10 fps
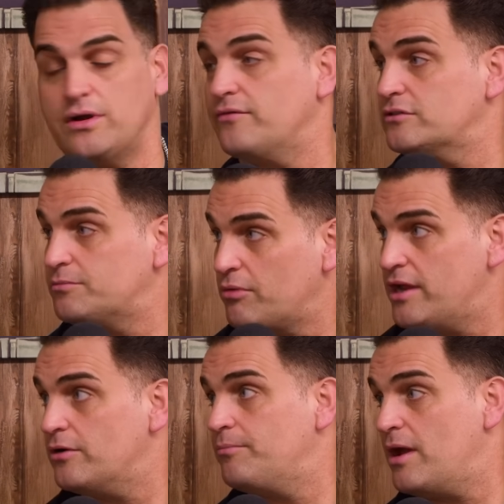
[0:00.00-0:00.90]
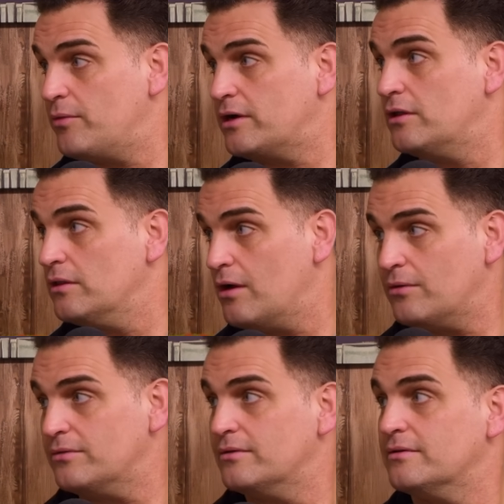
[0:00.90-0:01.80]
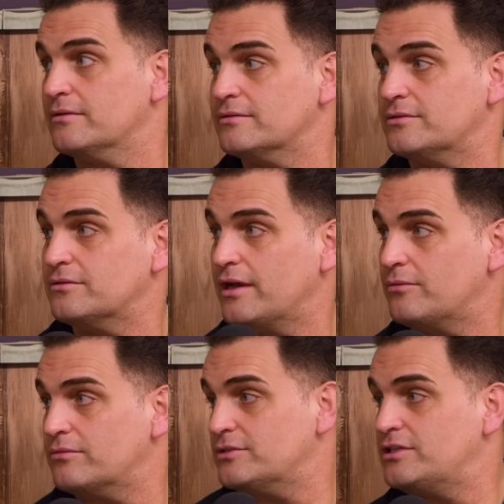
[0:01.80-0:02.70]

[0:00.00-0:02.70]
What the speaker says: you ever spray your bed with cologne? So like when